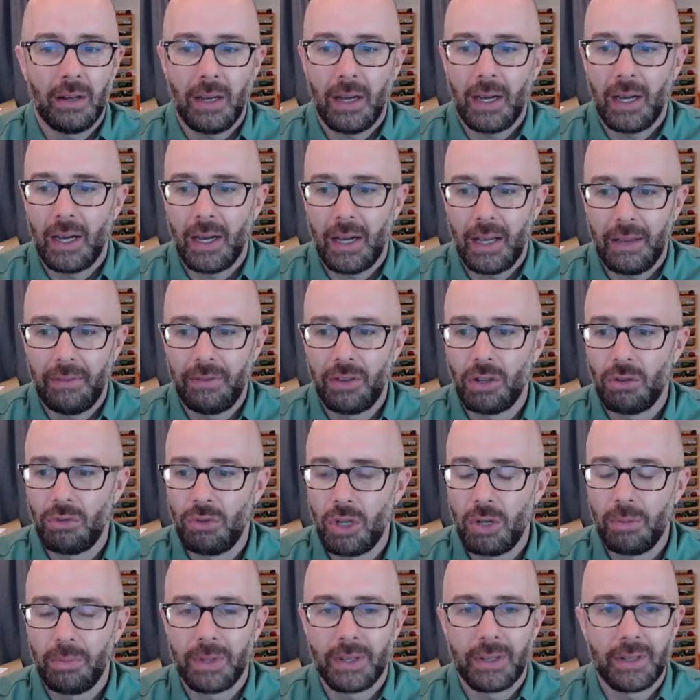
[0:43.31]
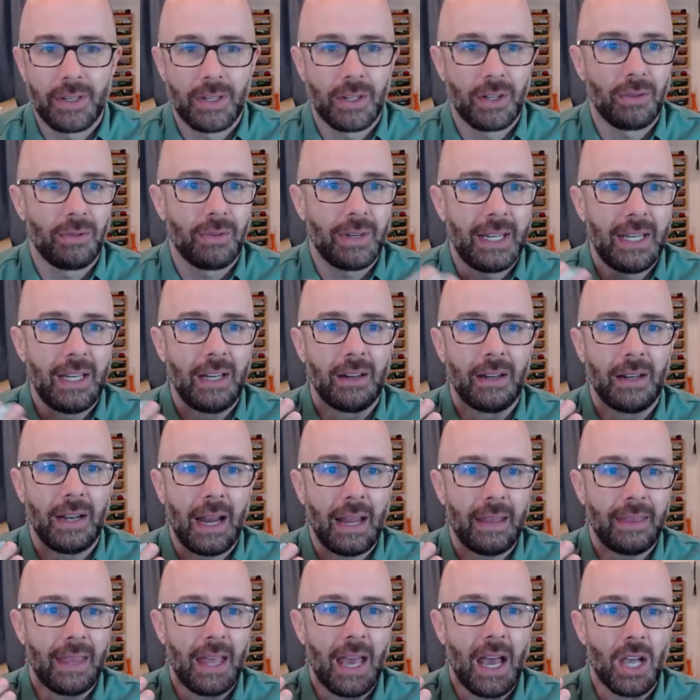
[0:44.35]
If your room is, here
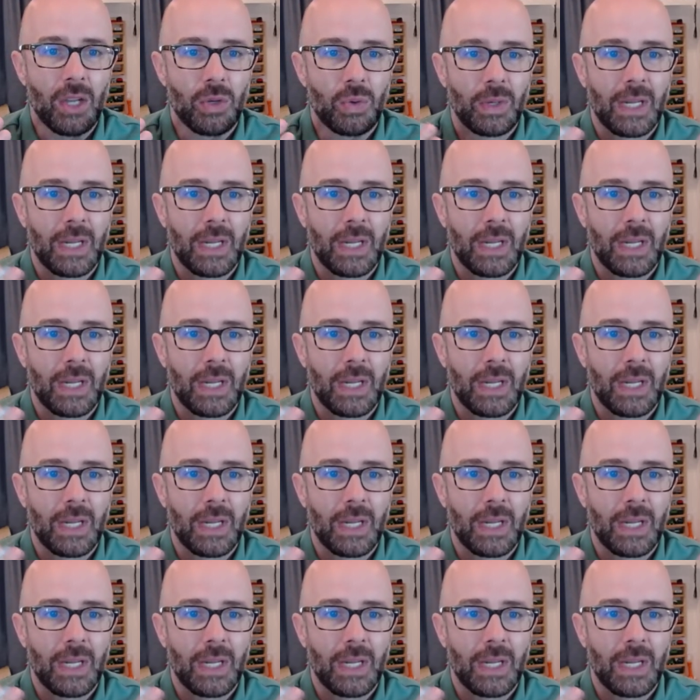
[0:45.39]
at the house,